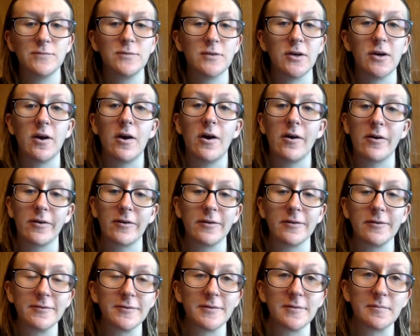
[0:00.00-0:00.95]
talk
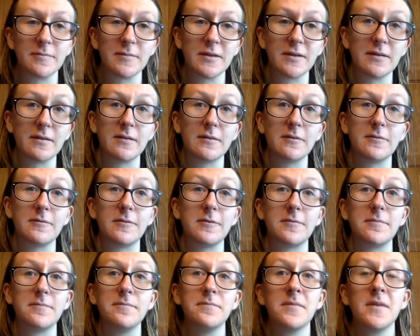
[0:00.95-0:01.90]
or something. I don't
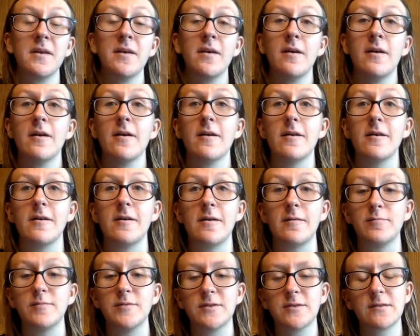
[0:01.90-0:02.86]

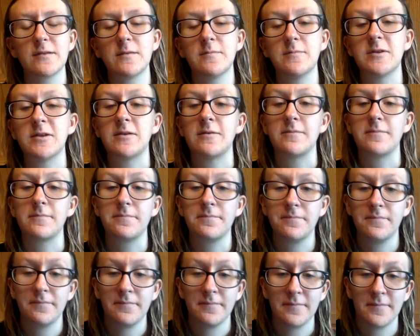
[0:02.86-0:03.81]
know. Just let me know.
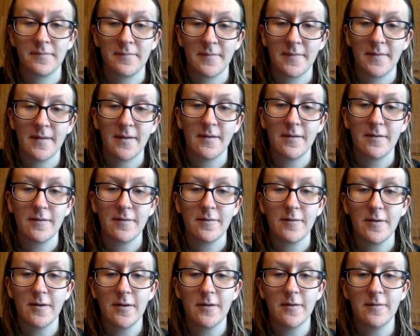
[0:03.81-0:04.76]

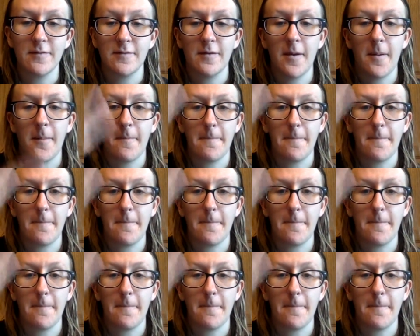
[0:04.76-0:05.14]
Okay.